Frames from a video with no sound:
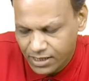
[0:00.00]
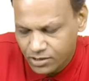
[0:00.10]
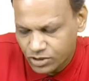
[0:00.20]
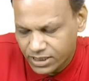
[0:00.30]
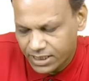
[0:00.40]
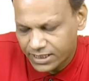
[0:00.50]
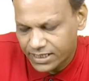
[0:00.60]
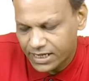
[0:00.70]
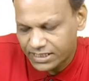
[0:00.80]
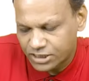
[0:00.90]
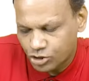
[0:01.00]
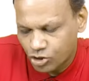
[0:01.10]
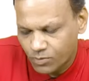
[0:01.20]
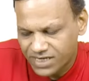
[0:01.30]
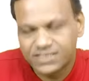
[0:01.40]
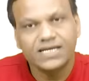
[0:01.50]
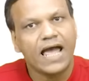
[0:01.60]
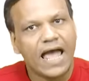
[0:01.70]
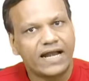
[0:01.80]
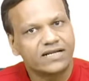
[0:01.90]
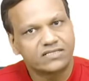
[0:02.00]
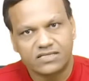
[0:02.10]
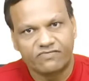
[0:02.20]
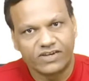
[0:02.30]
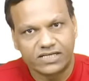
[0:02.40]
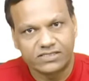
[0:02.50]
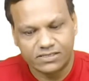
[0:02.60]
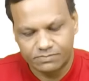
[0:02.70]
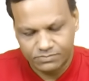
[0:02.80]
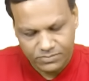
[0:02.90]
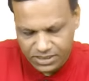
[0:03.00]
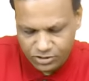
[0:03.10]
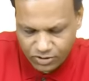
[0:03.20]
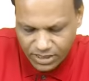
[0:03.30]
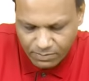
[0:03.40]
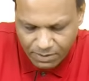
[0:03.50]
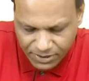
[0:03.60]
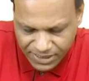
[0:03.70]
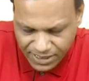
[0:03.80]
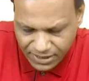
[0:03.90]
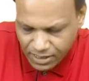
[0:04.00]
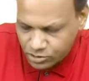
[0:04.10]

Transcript: So it contain azithromycin and cefixime. You can remember that.